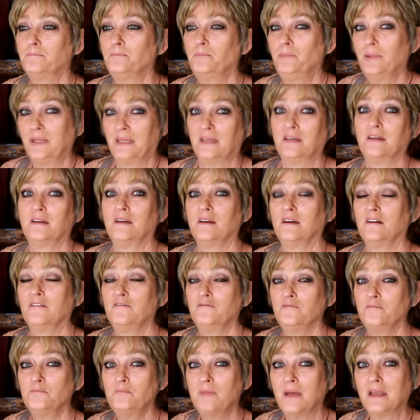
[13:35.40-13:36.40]
big
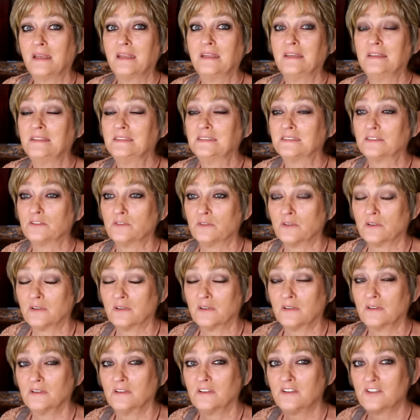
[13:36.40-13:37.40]
of monies
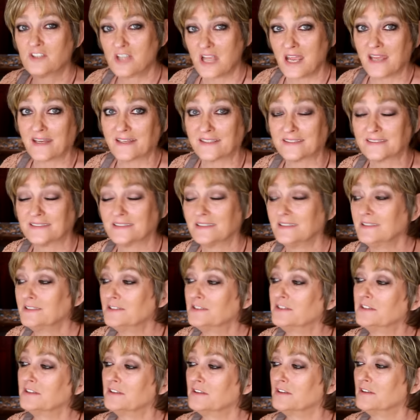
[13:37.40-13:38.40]
or checks
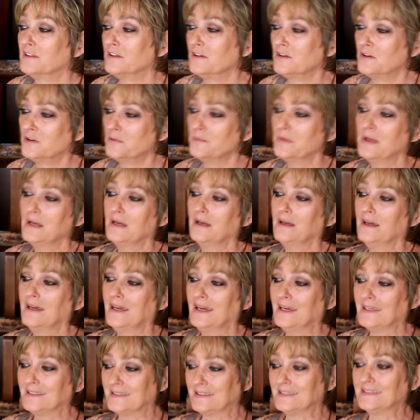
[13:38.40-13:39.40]
into your home
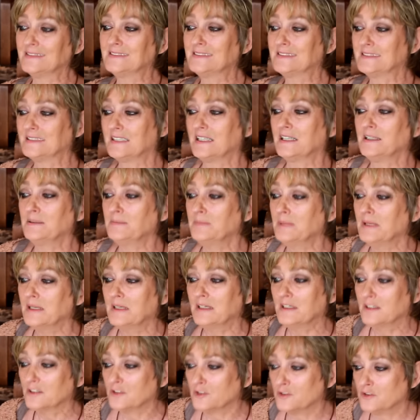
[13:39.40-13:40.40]
at this time
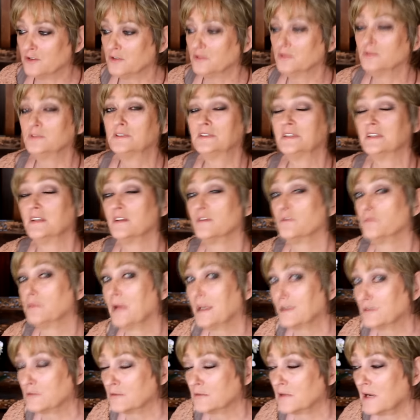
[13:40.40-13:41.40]
due to the
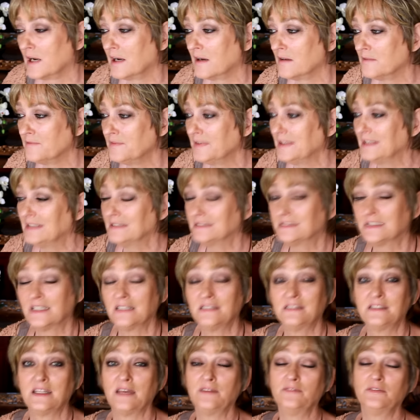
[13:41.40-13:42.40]
retrograde of Venus.
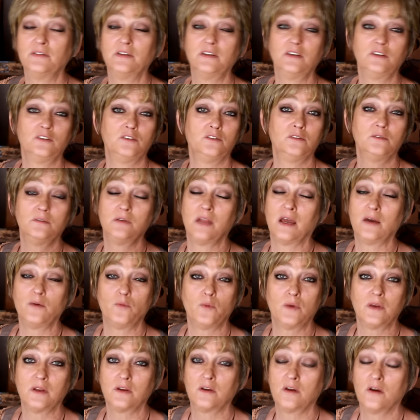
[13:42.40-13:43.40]
And definitely you do not
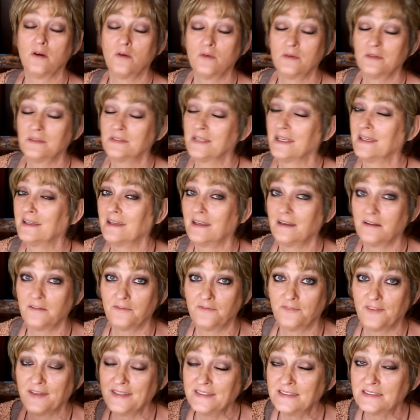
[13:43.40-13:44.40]
want to go and take any
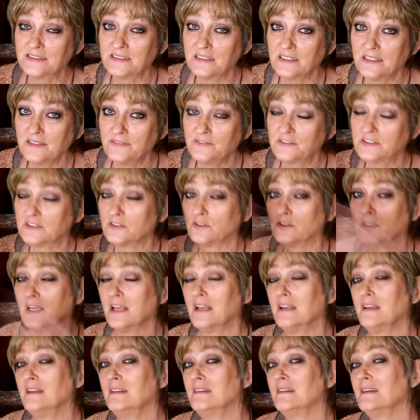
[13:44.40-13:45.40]
facelifts or
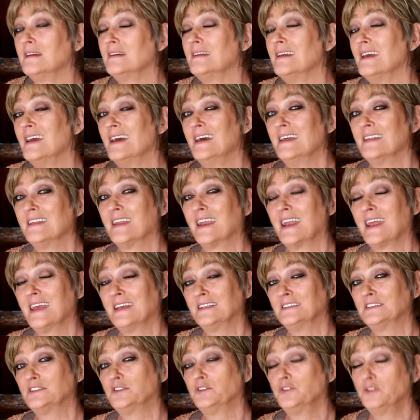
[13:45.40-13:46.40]
anything that
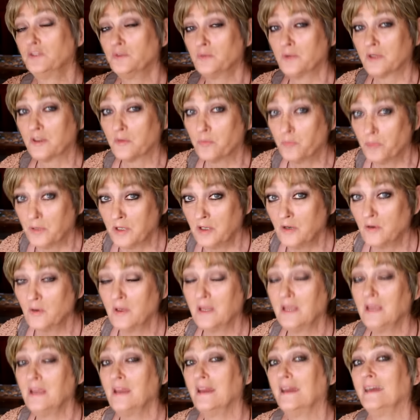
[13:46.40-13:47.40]
has to do with
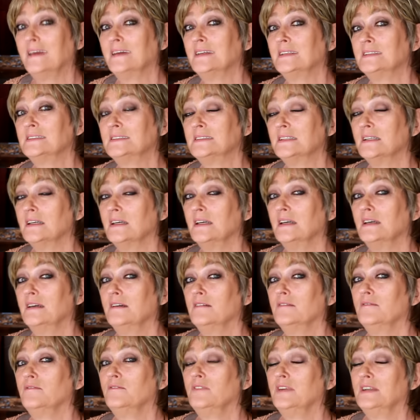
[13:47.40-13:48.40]
beauty, as
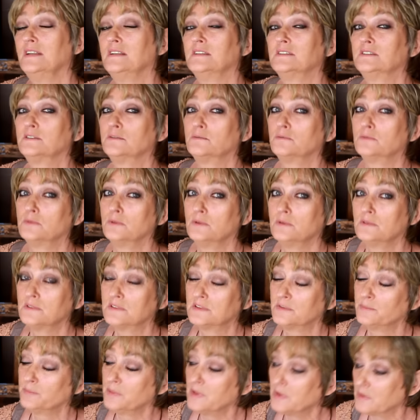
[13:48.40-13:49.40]
Venus
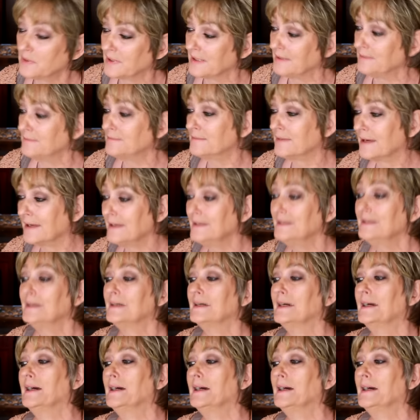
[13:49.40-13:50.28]
rules beauty, right?